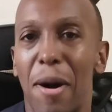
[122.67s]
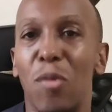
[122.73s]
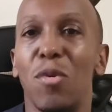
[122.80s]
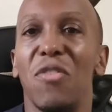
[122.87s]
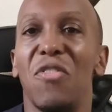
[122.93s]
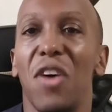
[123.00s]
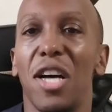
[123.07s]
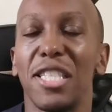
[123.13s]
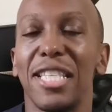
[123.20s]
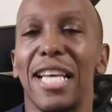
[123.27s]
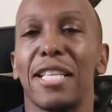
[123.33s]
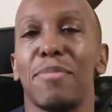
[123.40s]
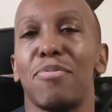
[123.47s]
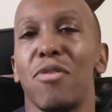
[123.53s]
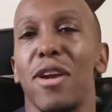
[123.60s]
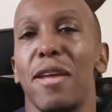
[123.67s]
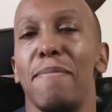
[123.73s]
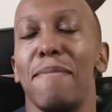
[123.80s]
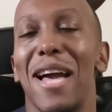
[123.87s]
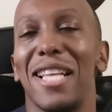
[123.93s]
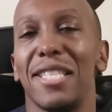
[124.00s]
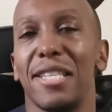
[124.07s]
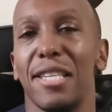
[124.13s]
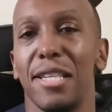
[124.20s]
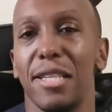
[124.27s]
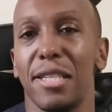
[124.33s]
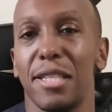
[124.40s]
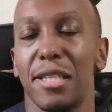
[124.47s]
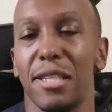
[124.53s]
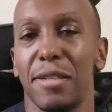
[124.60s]
But with us at the Praying
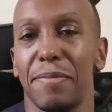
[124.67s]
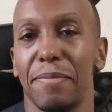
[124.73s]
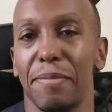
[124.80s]
Mantis,